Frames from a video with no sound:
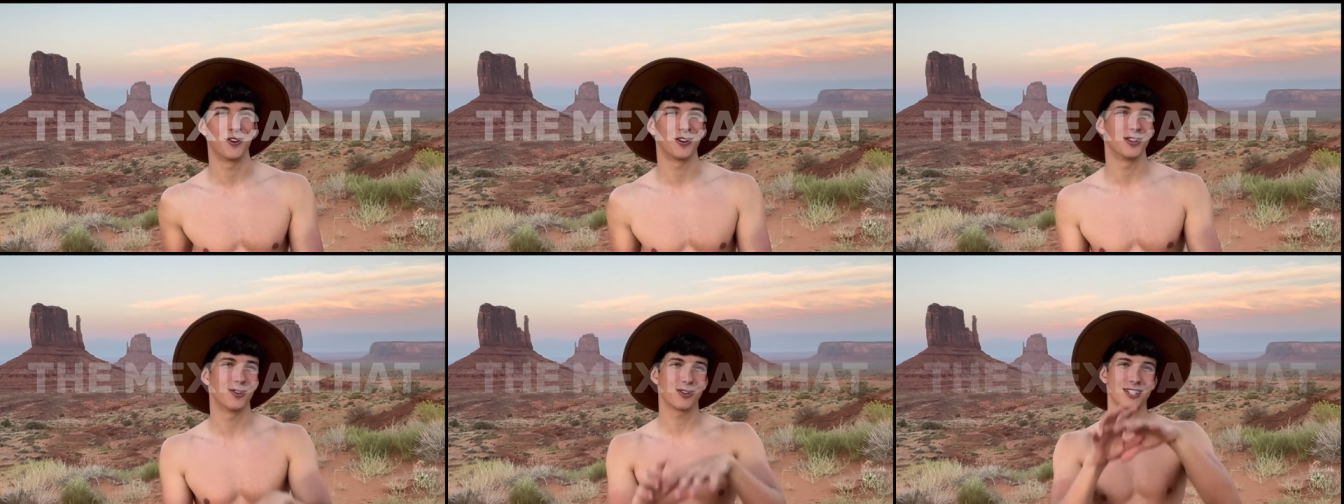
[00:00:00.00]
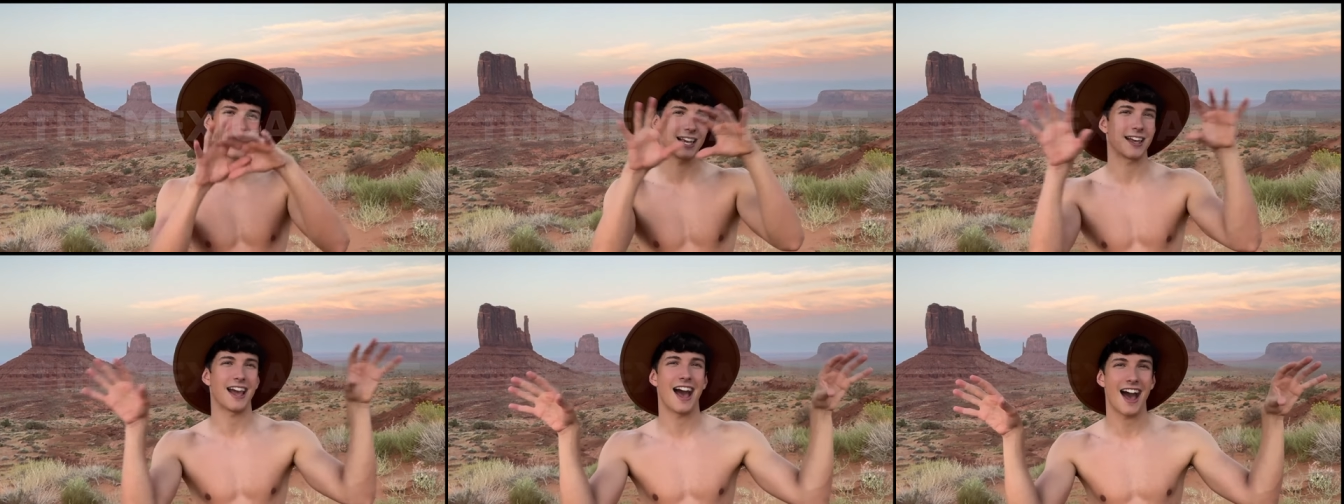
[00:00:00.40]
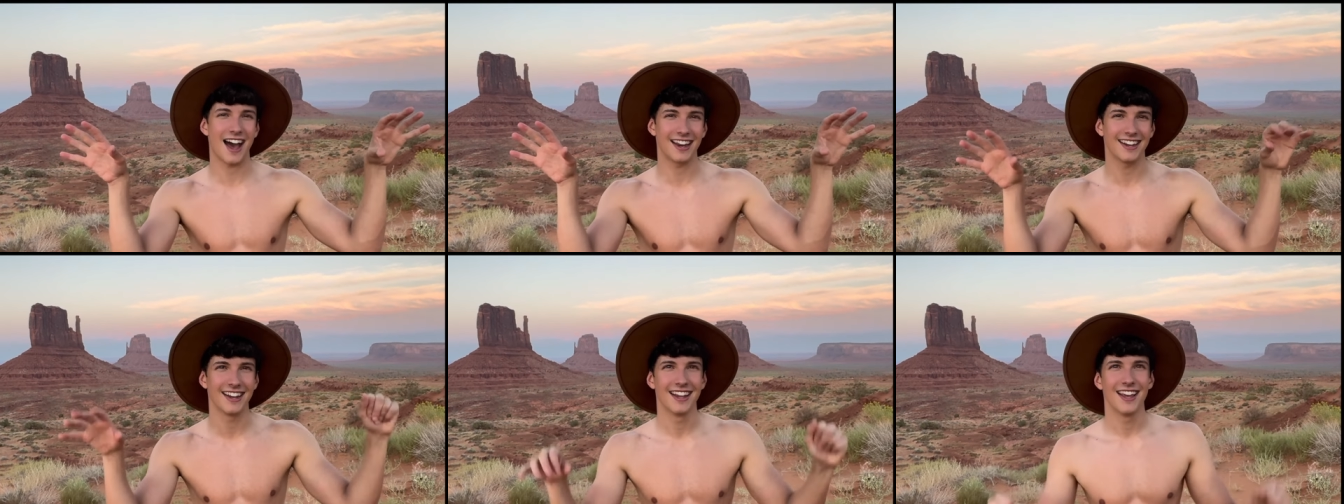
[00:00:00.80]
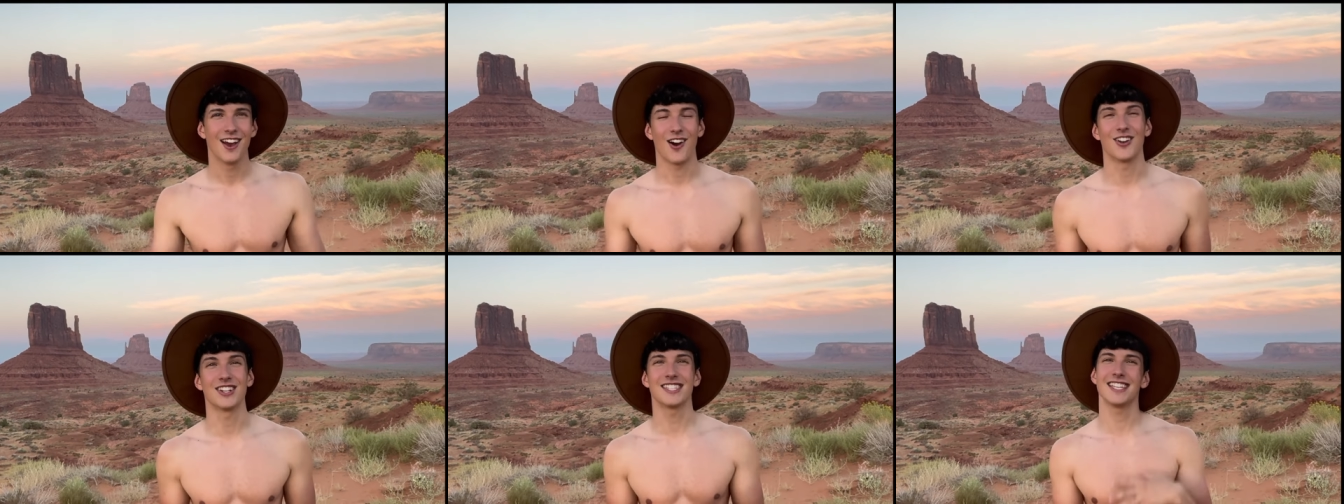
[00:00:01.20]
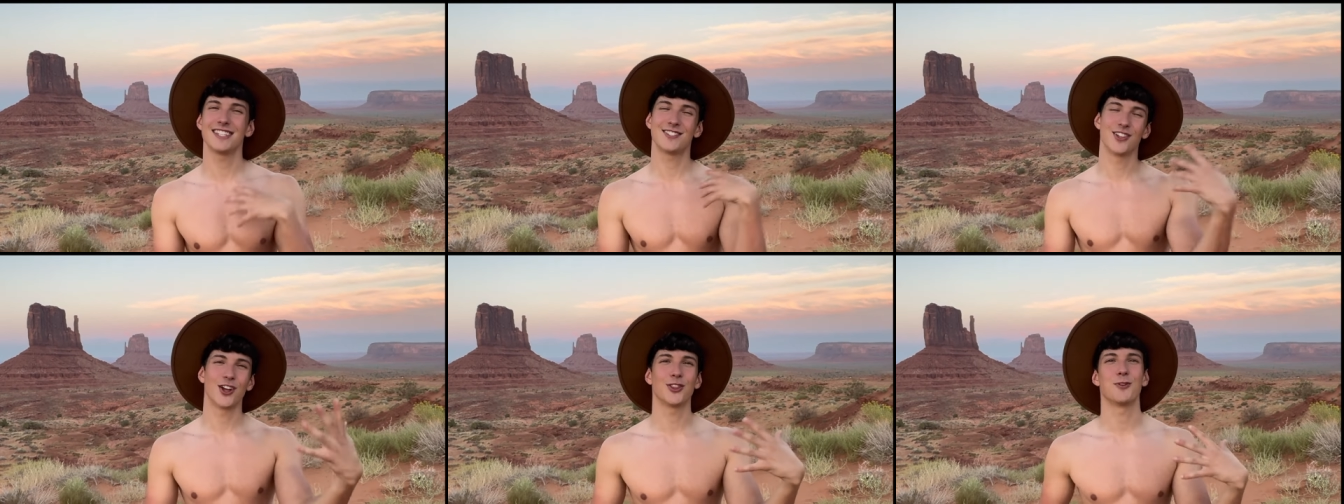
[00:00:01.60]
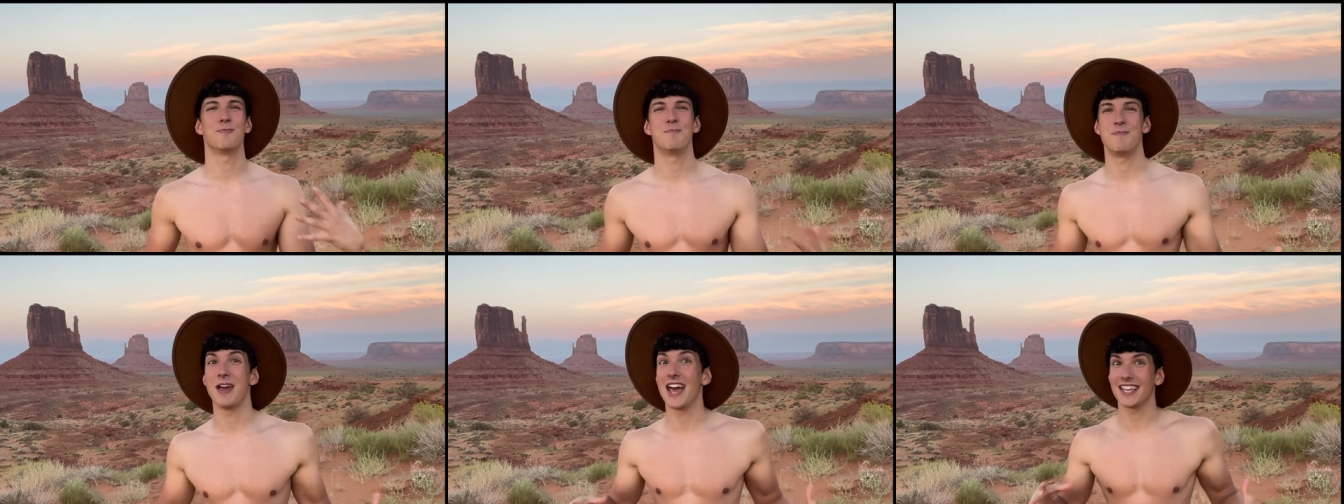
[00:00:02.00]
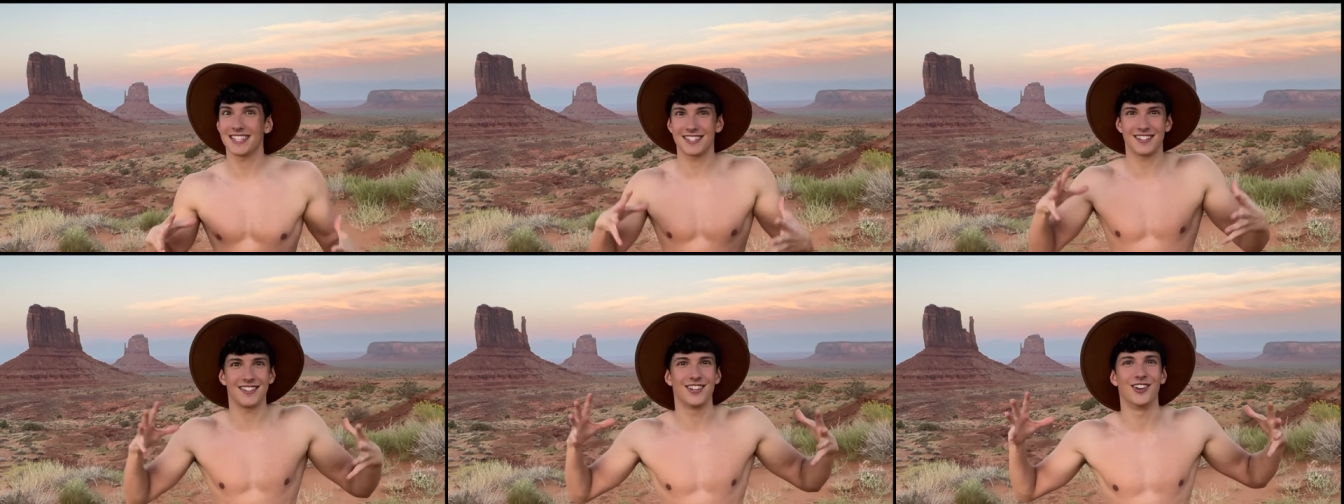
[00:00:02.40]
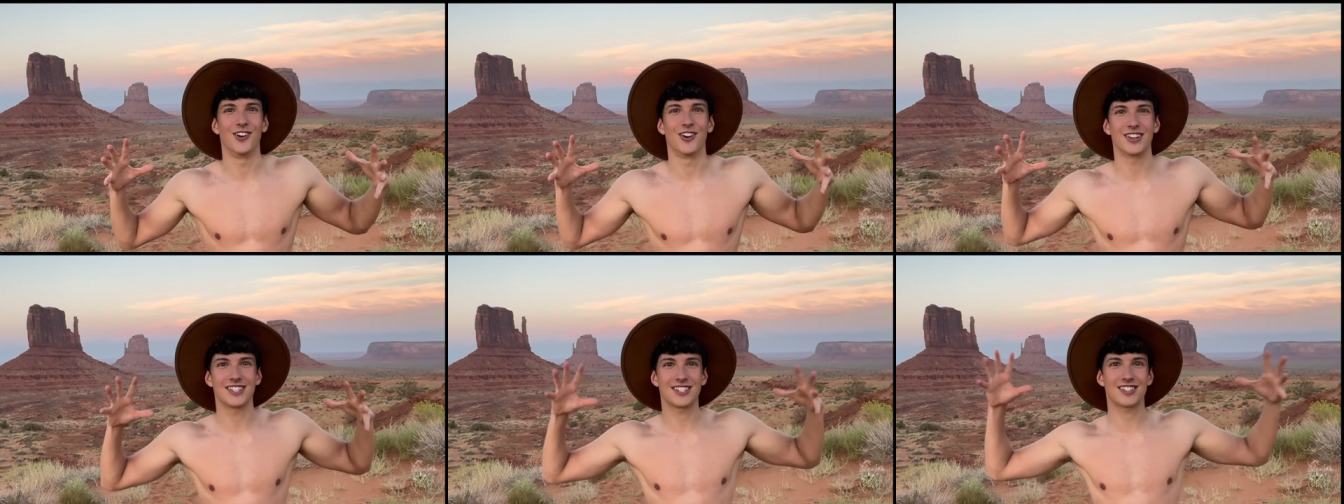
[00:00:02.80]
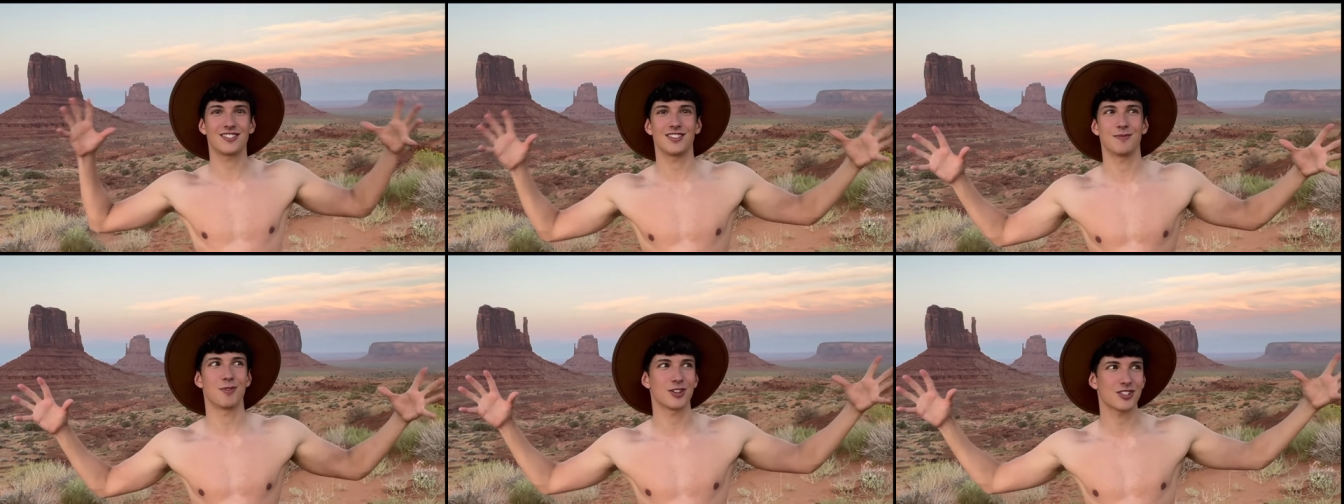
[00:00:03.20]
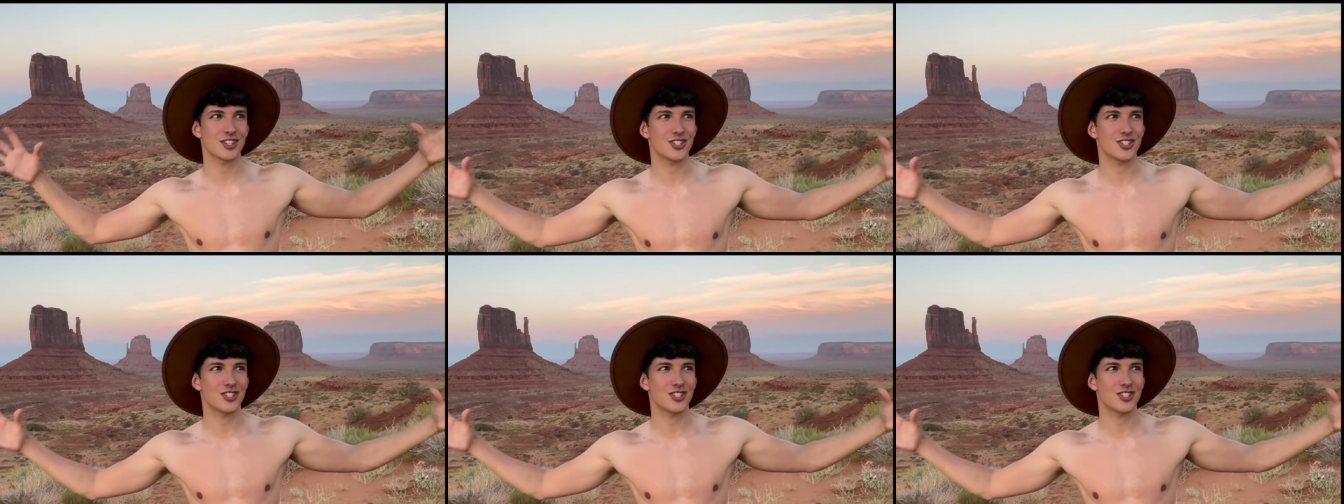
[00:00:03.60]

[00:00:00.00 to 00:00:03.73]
it looks like a hat. Honestly, it's not the best, you know, it's the most